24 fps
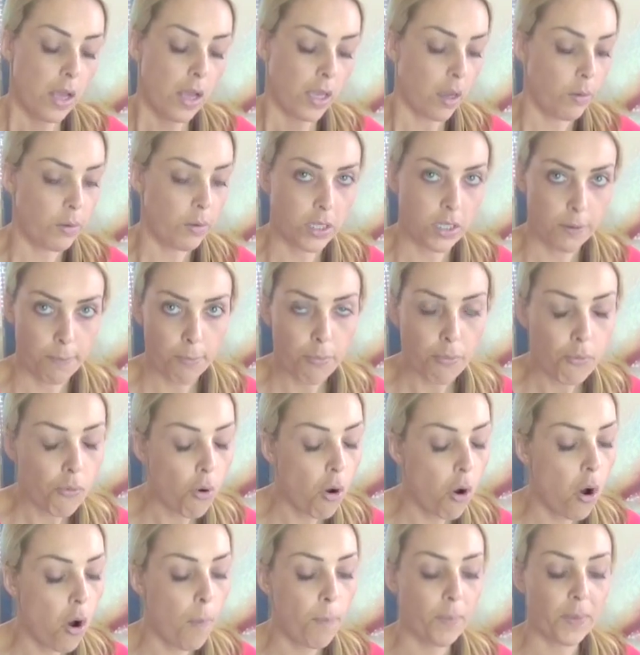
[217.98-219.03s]
going to
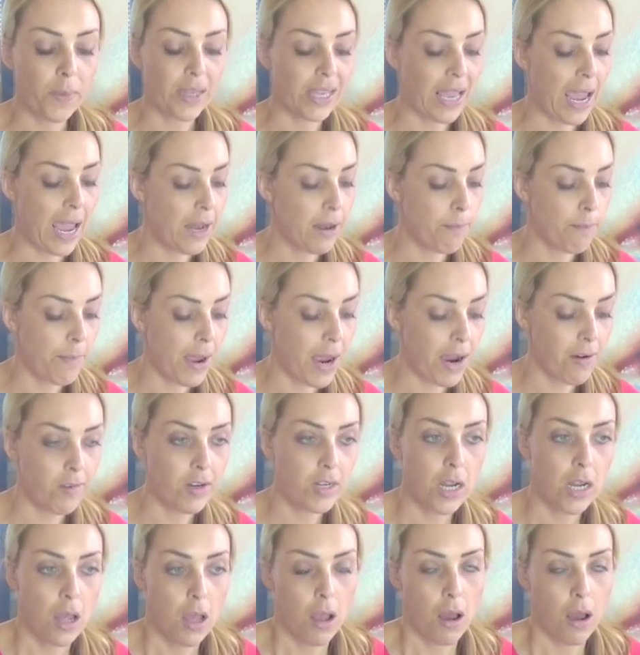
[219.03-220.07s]
prom, getting
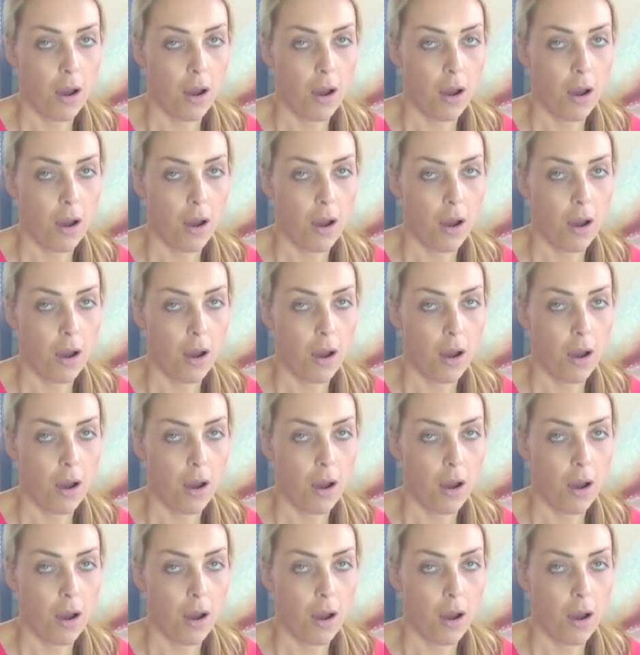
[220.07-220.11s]
married,